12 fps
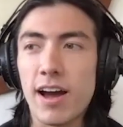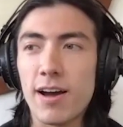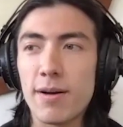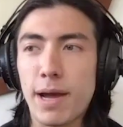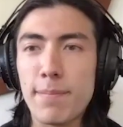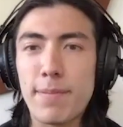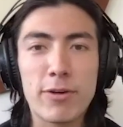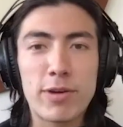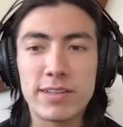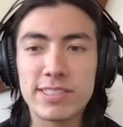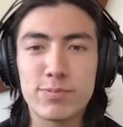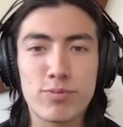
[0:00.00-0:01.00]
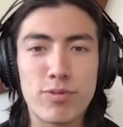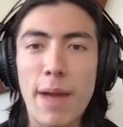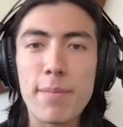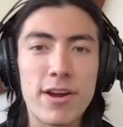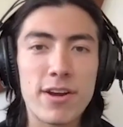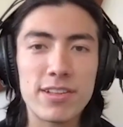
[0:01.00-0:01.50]
my background's
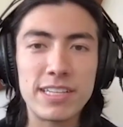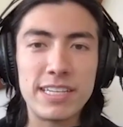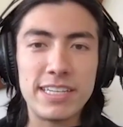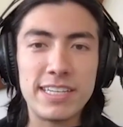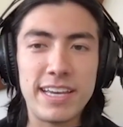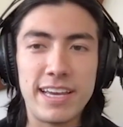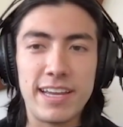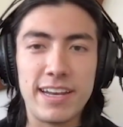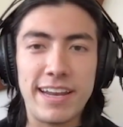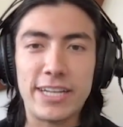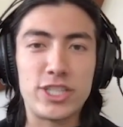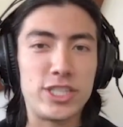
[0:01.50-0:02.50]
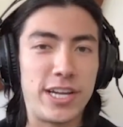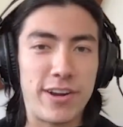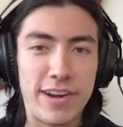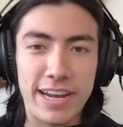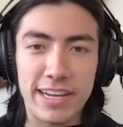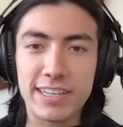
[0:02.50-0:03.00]
primarily in
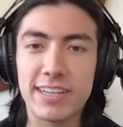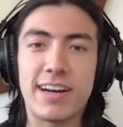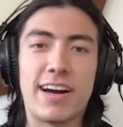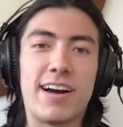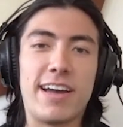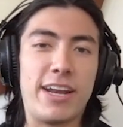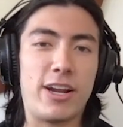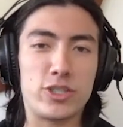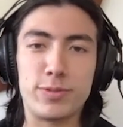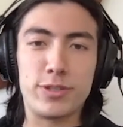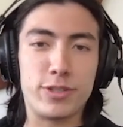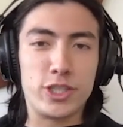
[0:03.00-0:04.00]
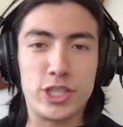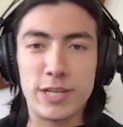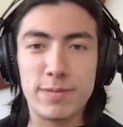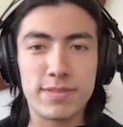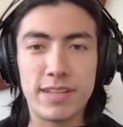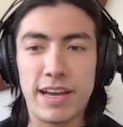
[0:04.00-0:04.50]
engineering and entrepreneurship.